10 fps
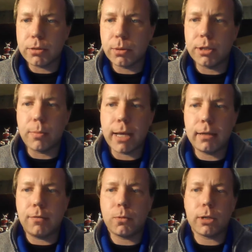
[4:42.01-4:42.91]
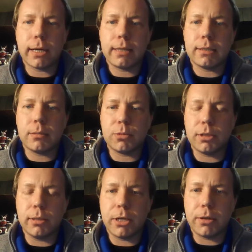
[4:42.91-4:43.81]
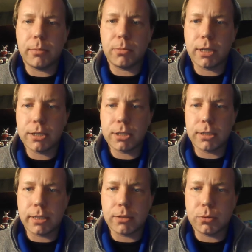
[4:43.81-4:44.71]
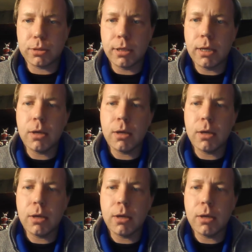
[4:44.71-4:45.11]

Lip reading: to our demand and forecasting preliminary production schedules,